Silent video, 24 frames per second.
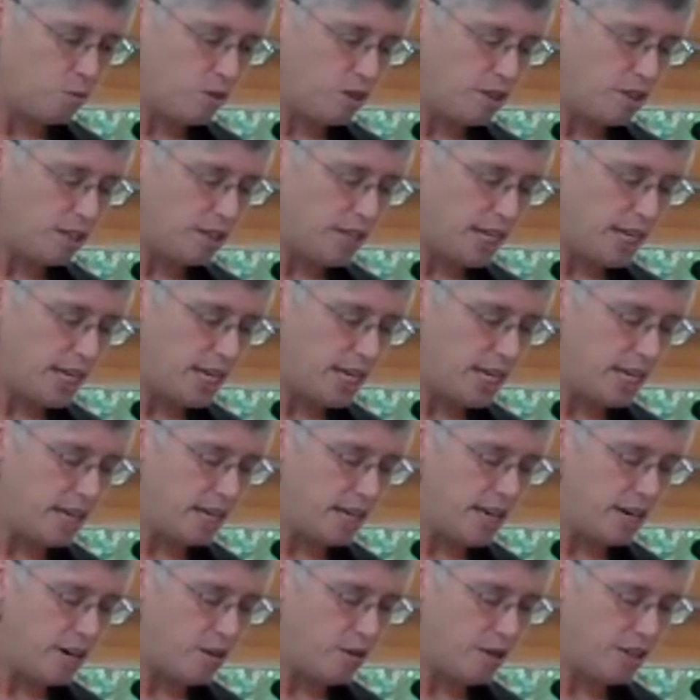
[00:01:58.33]
We see
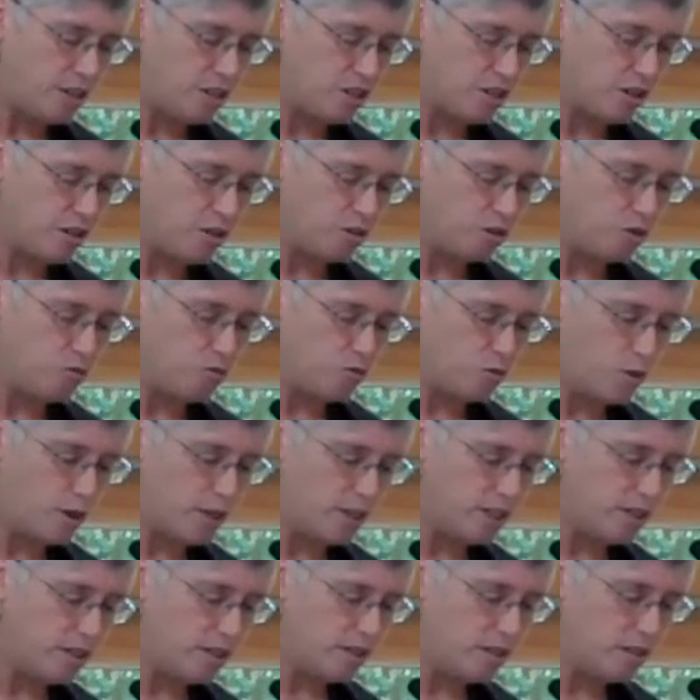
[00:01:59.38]
and hear each other's
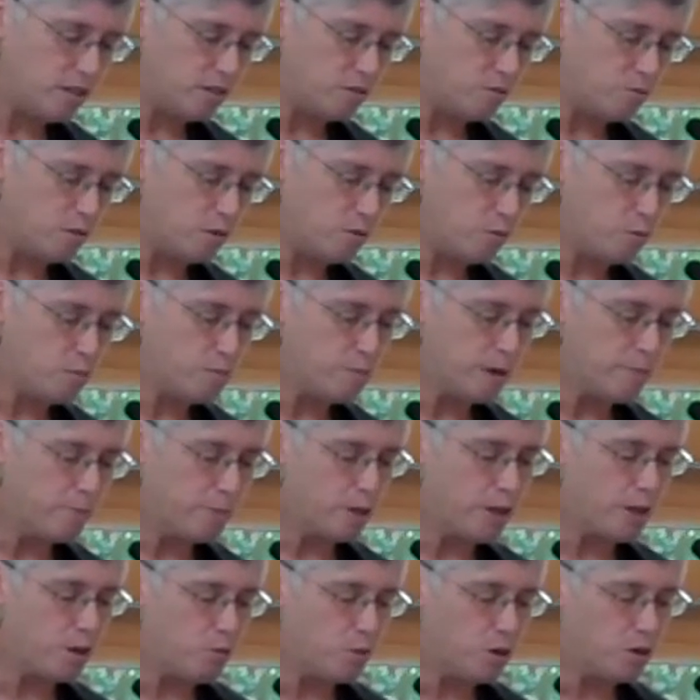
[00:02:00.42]
voices. We
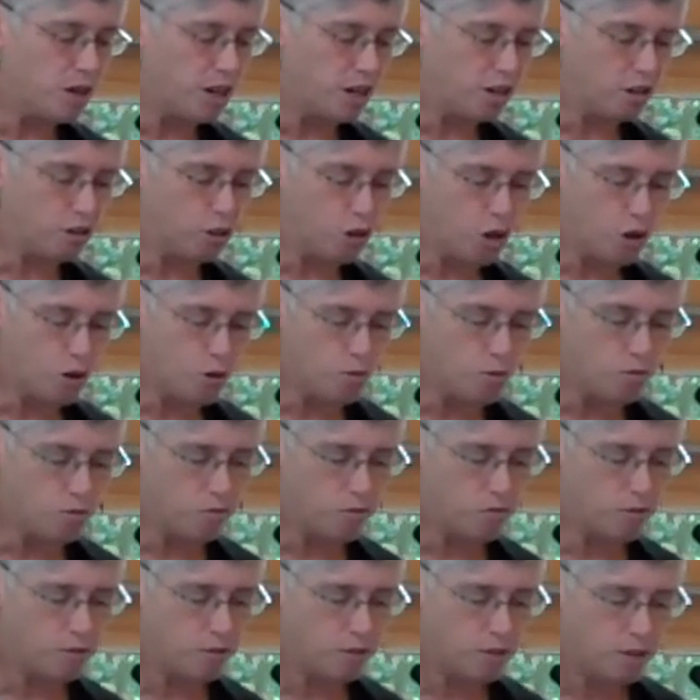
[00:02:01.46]
remember that we're not
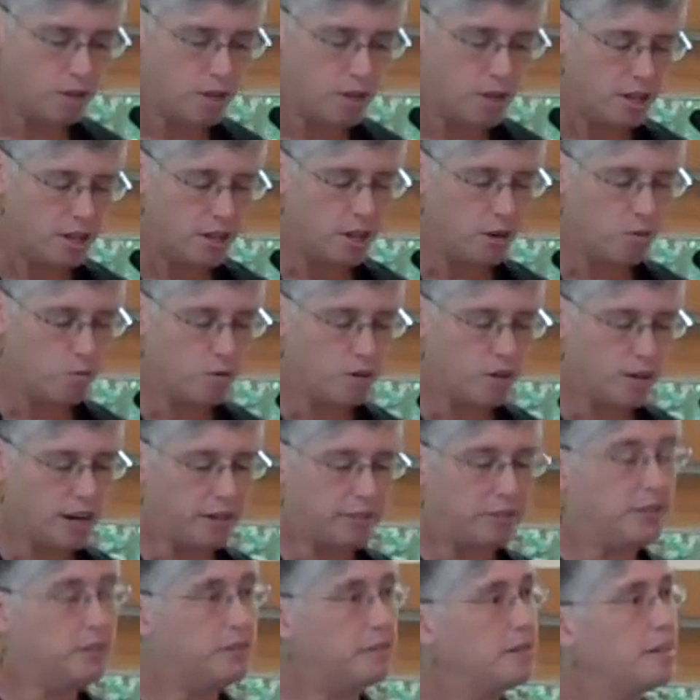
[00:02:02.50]
alone, that we're
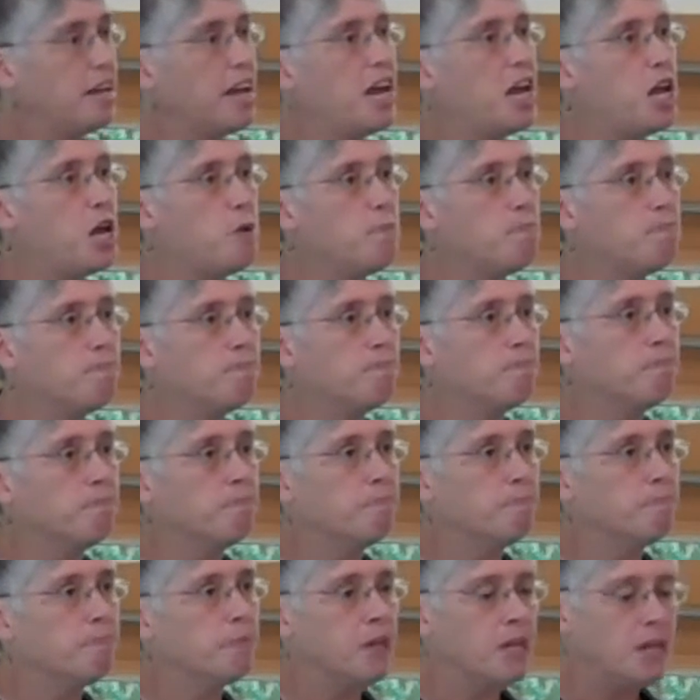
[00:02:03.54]
not the same,
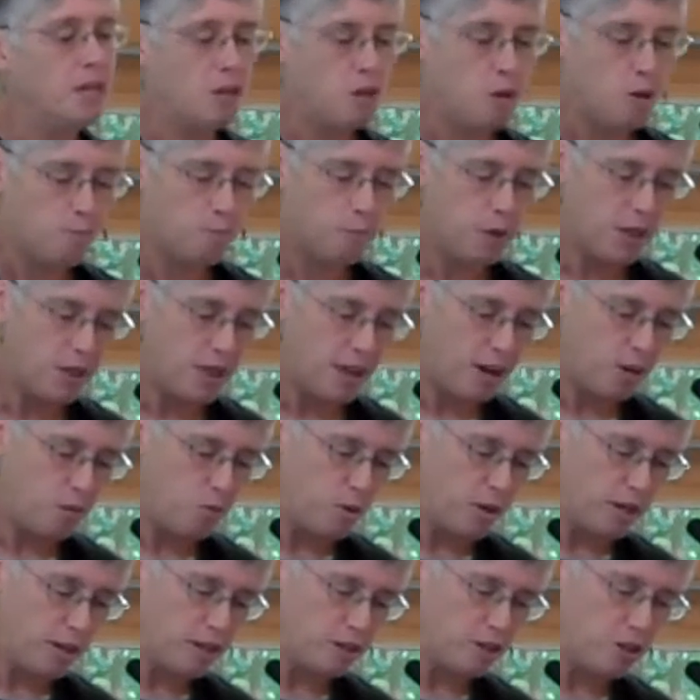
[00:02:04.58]
but
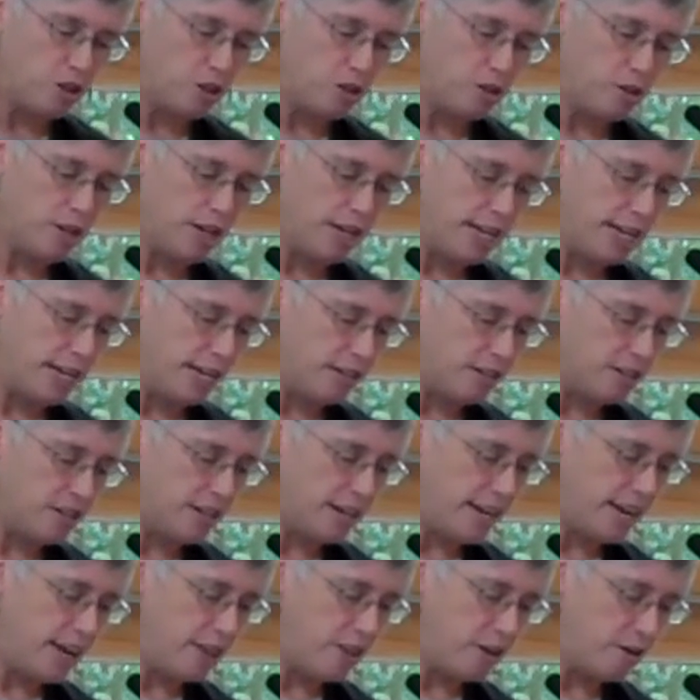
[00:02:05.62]
that we're journeying
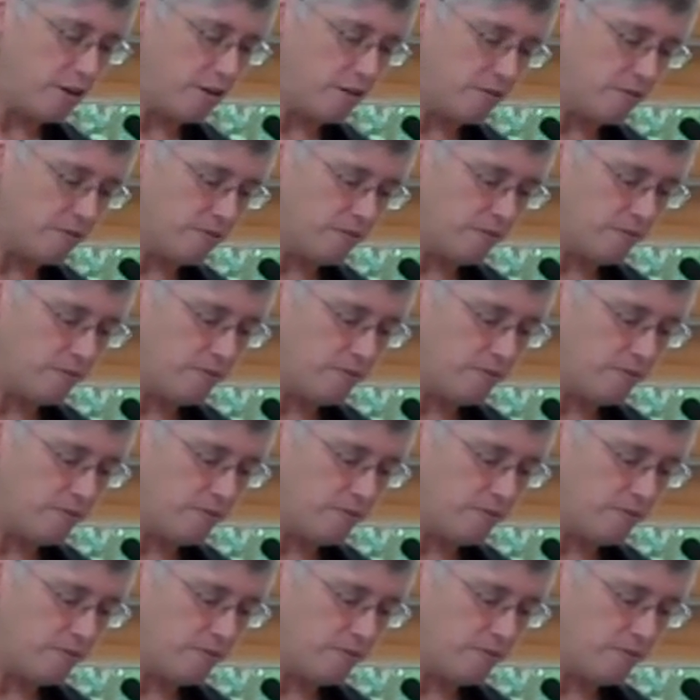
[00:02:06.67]
together.